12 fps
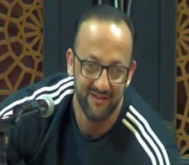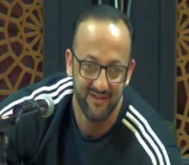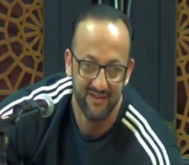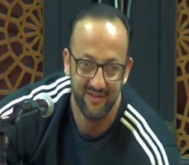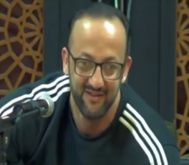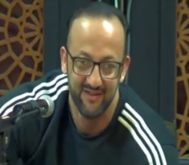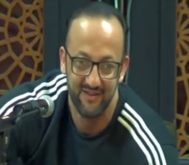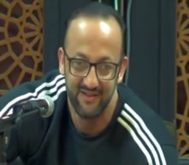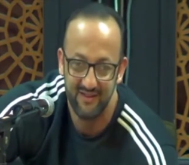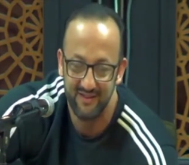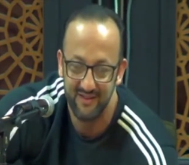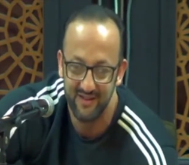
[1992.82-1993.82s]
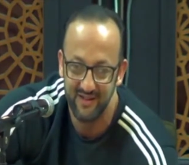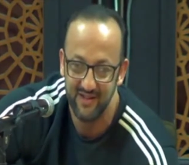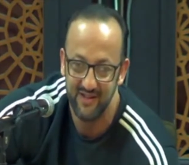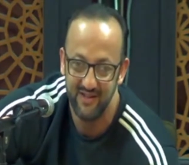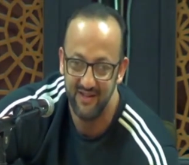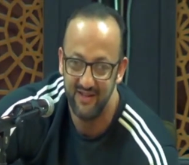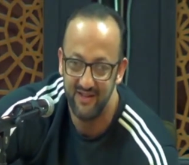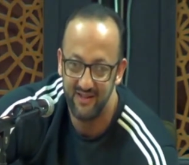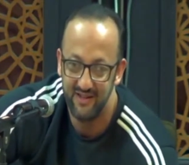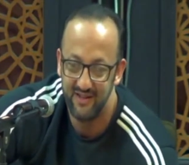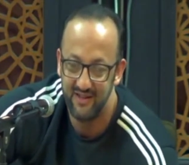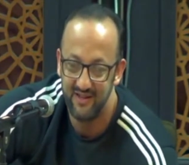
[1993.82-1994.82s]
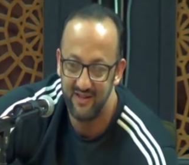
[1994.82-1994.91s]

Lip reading: No one is speaking in this clip.